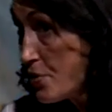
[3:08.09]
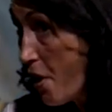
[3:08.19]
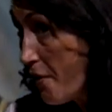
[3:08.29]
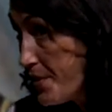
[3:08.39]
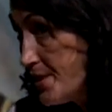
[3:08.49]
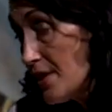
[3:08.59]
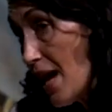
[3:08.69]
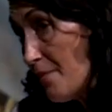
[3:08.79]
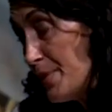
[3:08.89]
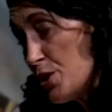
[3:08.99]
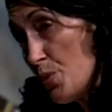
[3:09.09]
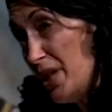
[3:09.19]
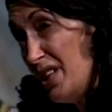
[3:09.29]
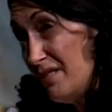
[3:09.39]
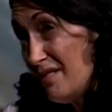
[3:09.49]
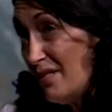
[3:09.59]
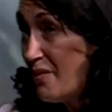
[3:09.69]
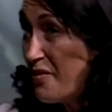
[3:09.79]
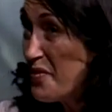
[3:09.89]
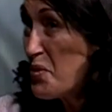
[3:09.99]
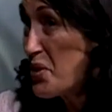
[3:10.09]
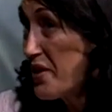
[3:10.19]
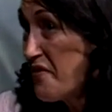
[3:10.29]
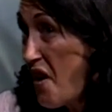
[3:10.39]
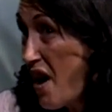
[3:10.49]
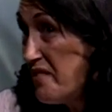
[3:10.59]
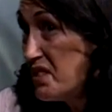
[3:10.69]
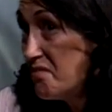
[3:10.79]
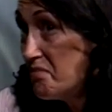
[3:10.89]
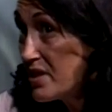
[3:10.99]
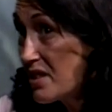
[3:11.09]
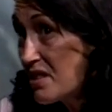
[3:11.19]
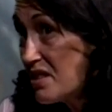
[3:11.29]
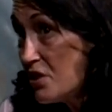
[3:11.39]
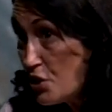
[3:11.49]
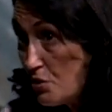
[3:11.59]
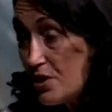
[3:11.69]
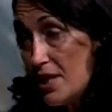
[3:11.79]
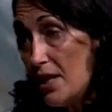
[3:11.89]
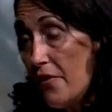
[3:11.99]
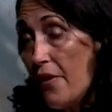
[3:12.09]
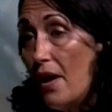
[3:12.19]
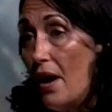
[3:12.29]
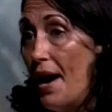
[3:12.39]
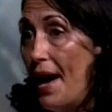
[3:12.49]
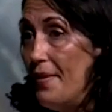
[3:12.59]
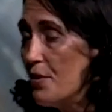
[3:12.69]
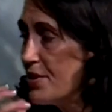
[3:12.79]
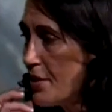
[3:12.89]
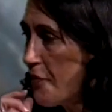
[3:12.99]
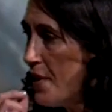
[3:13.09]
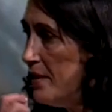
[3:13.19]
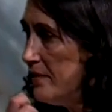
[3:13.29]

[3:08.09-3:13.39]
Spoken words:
dolphins have between 45 and 62 teeth, and they're different.